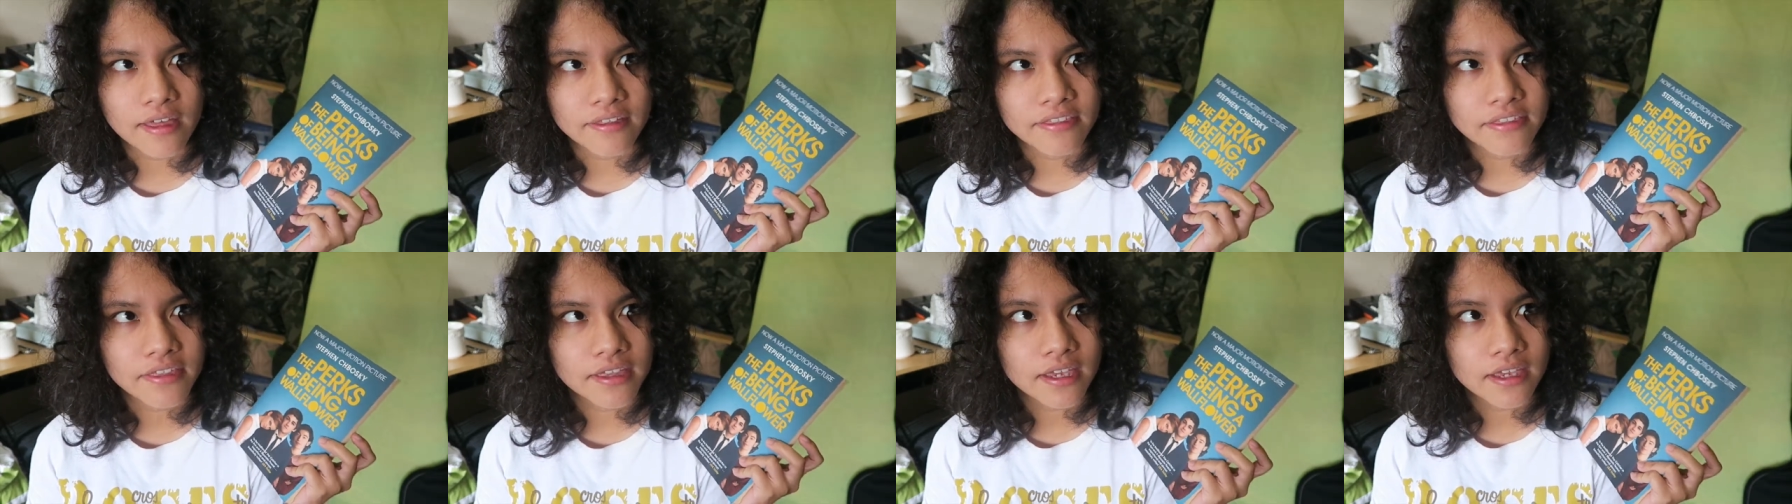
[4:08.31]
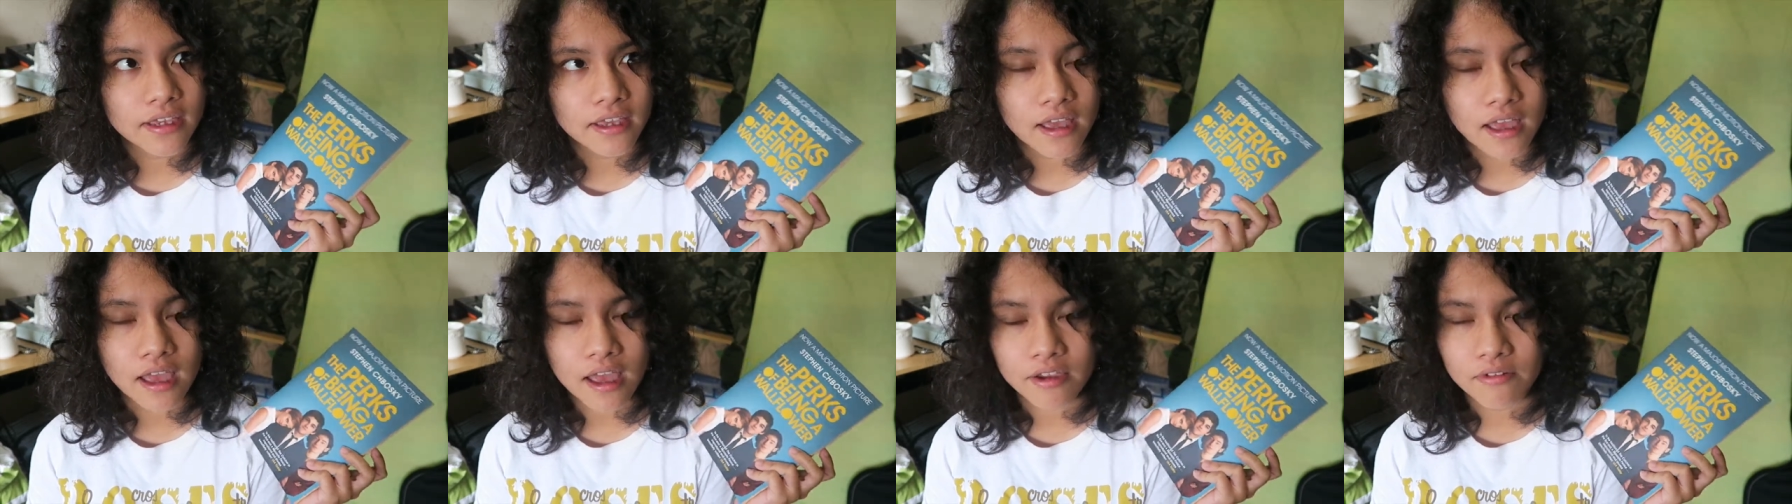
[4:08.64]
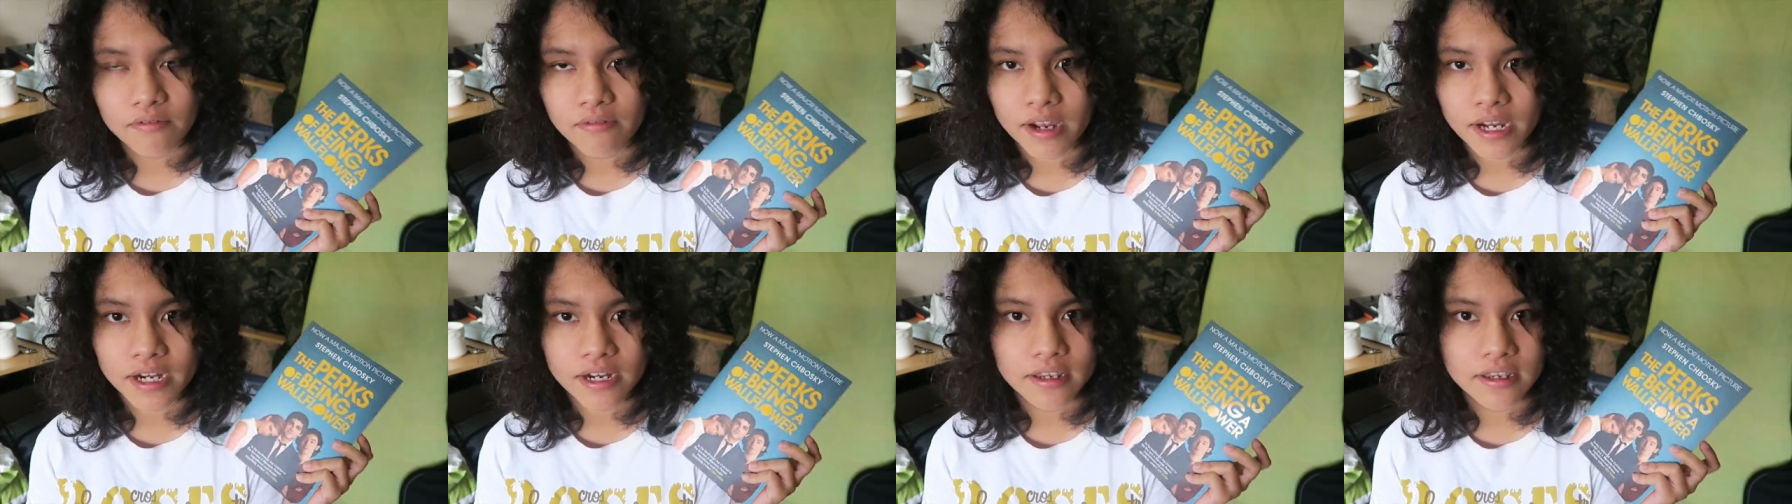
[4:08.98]
I think I
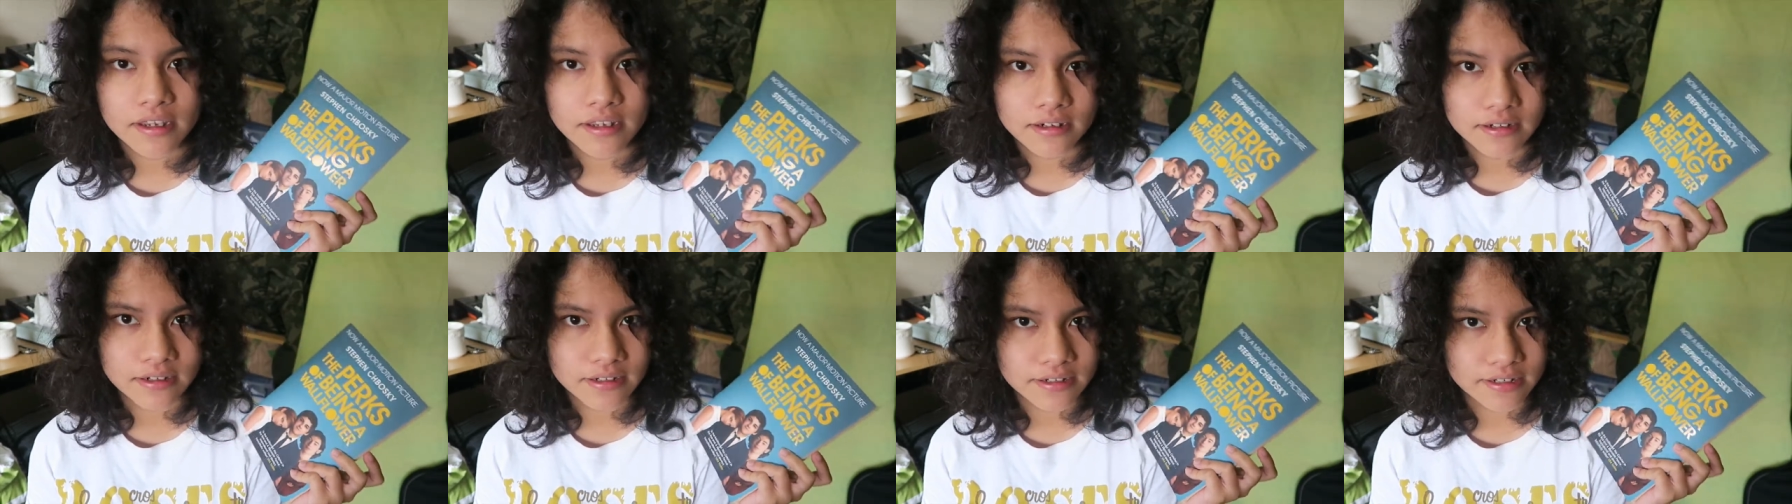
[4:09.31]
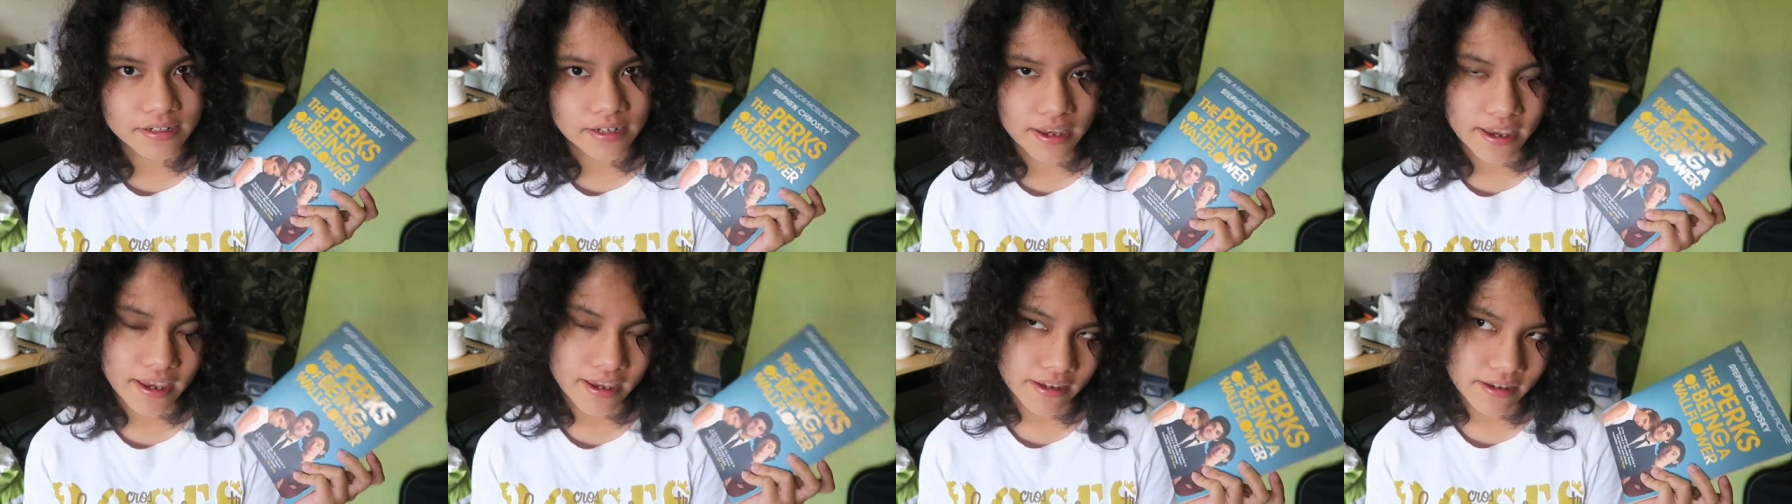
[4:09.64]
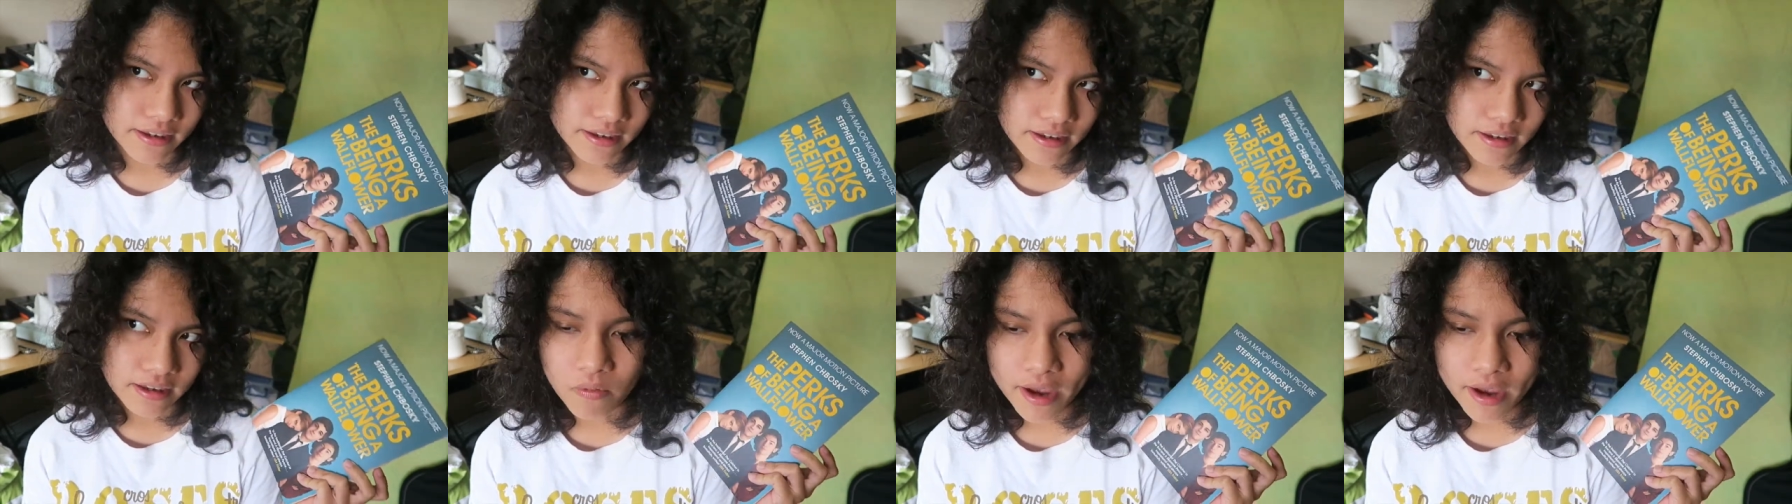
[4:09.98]
read it in a day